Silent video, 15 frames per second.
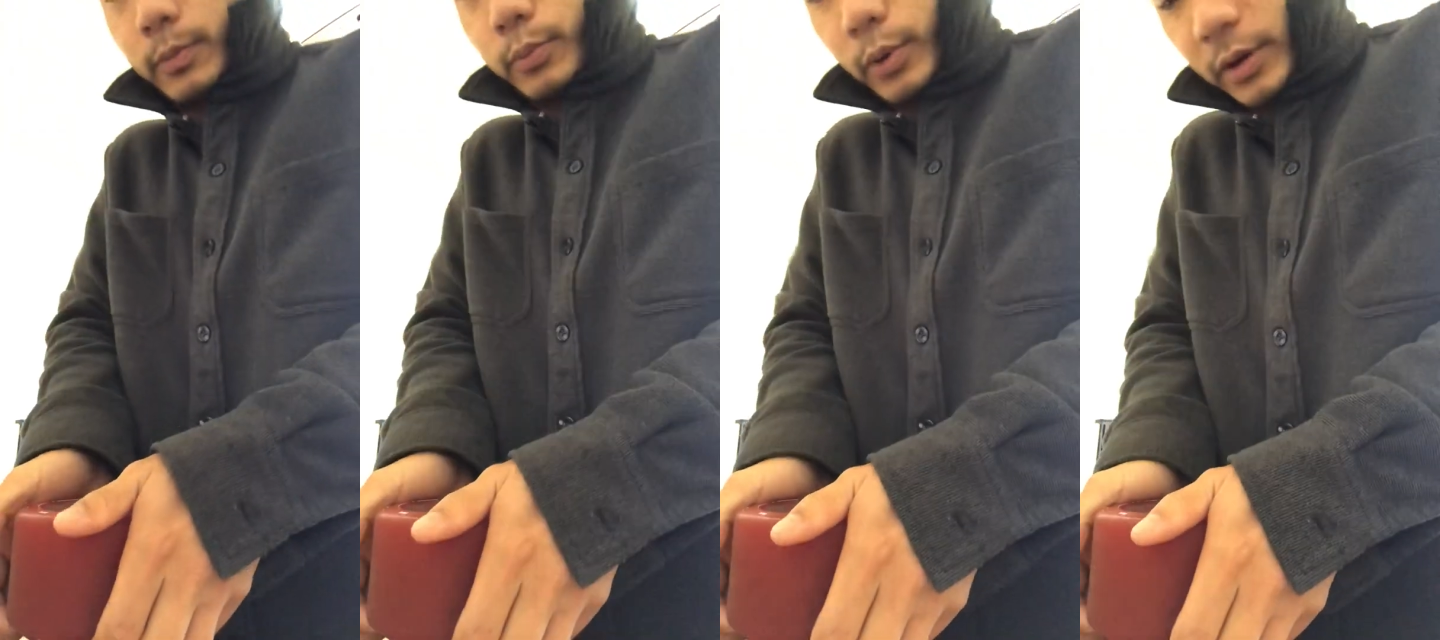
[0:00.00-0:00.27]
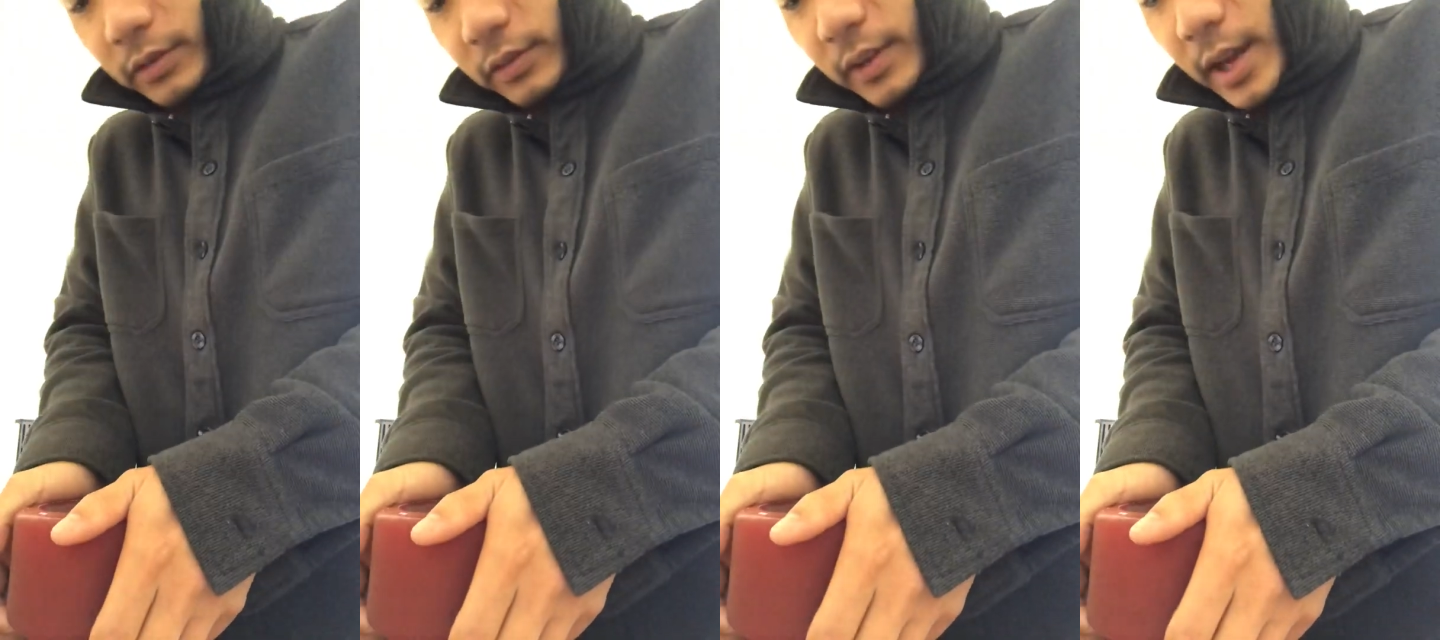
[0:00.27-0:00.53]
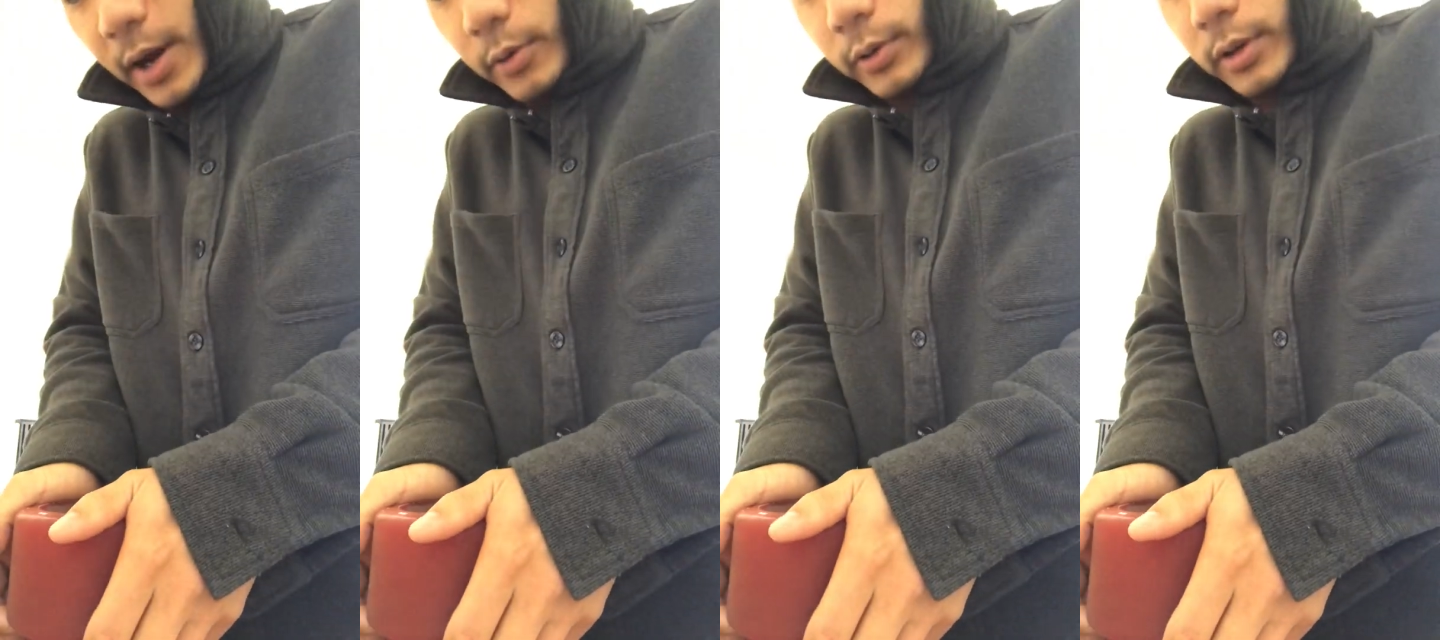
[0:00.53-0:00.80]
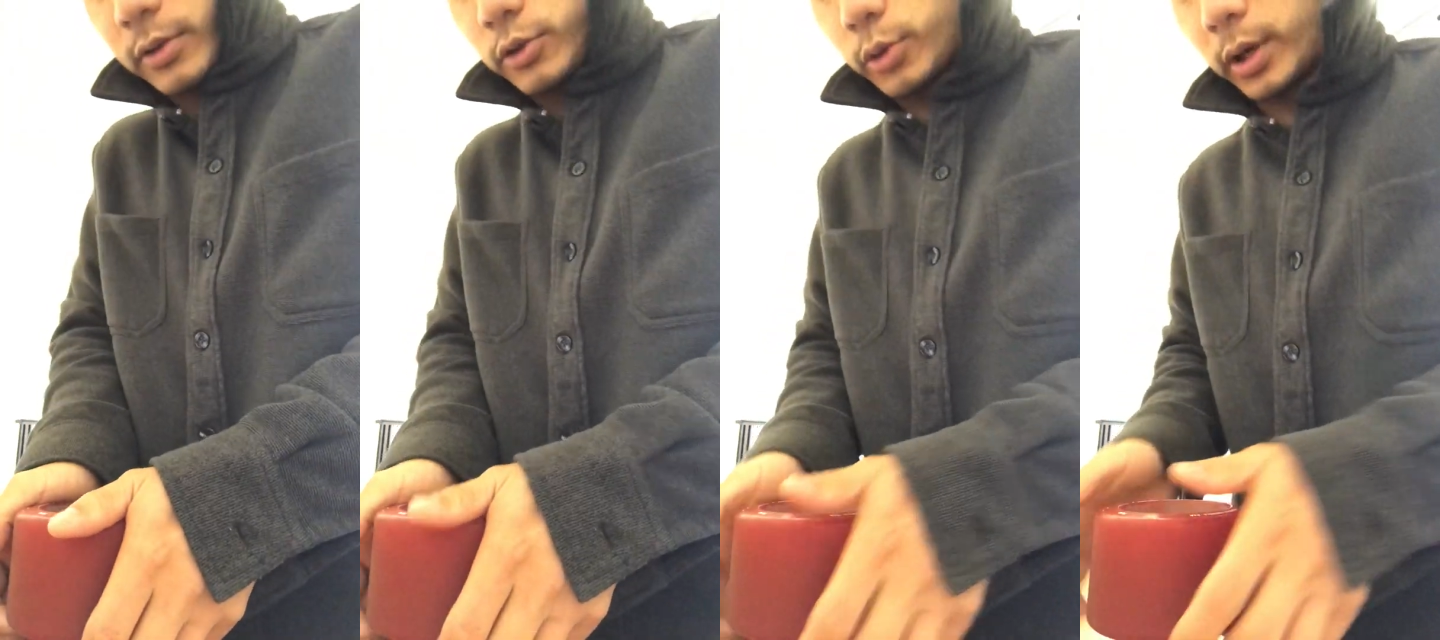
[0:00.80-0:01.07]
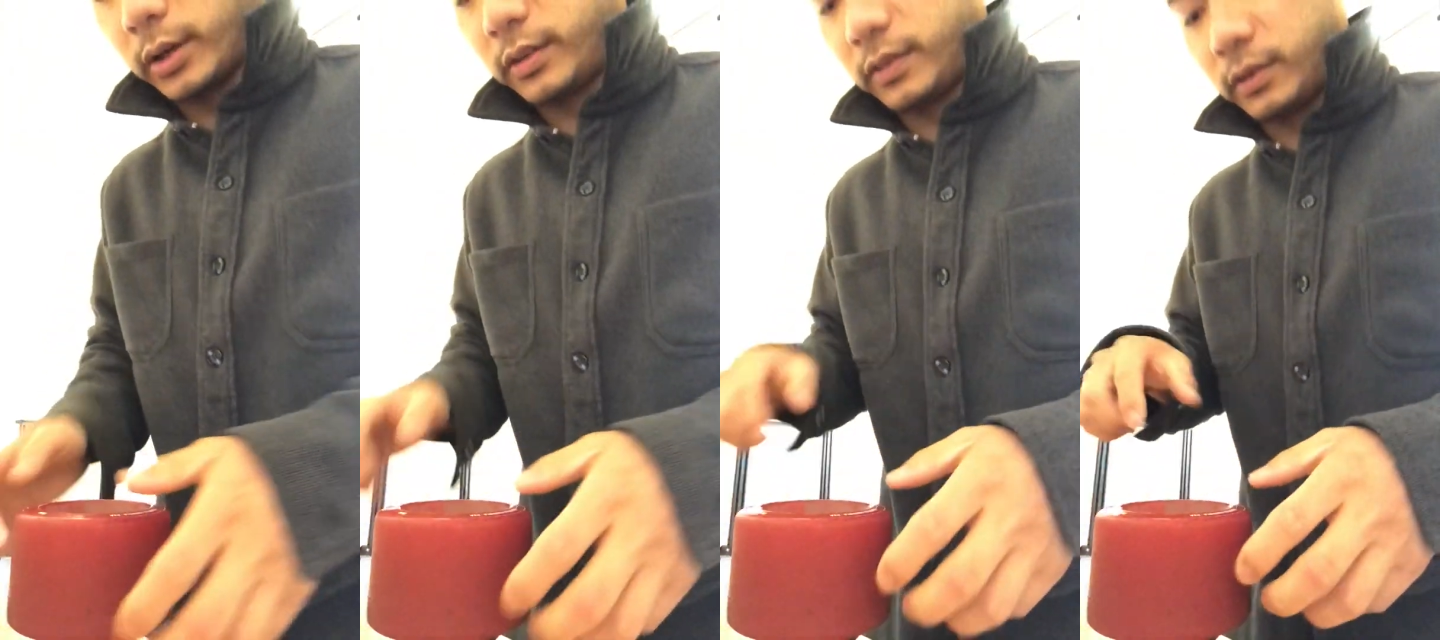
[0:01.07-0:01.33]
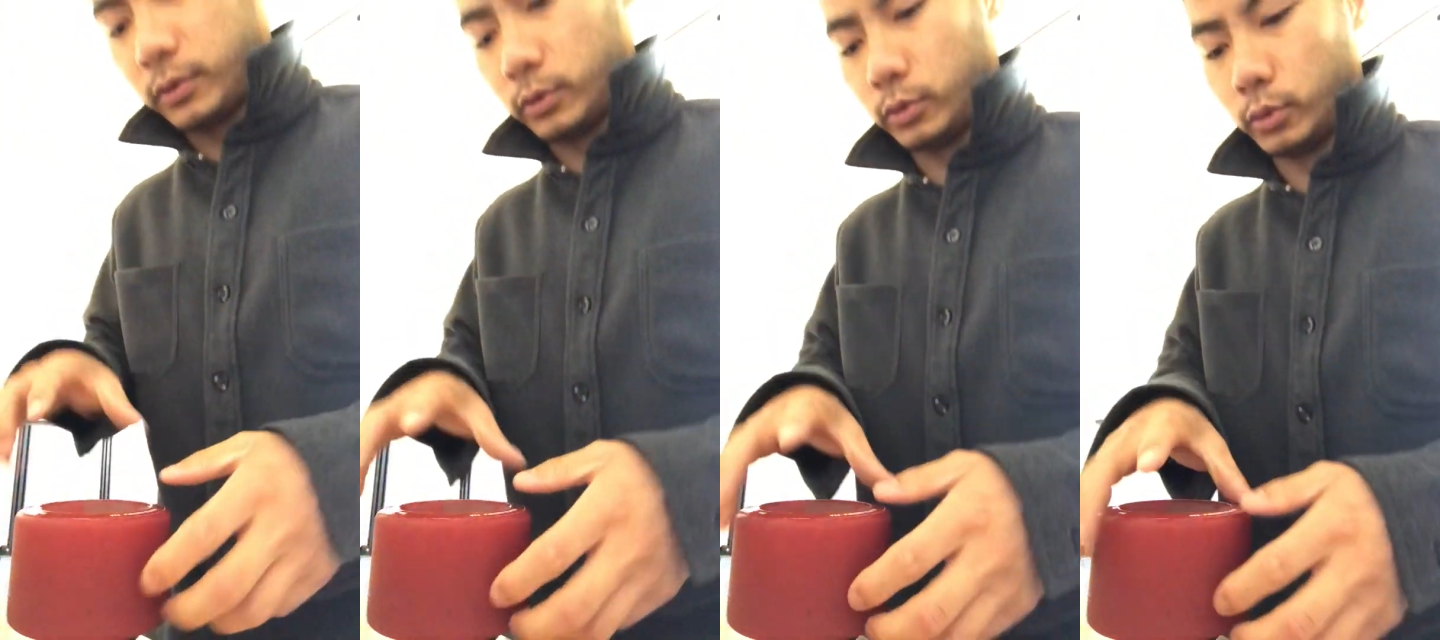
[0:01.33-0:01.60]
press down and try
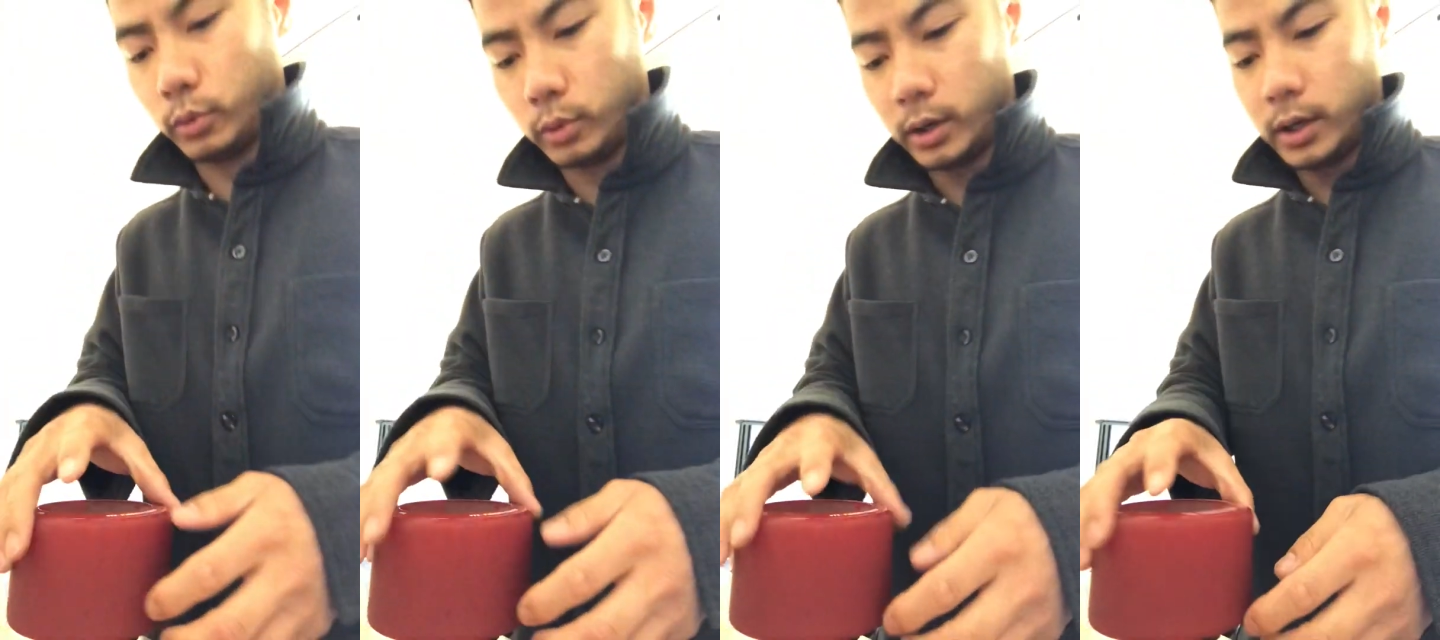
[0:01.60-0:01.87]
to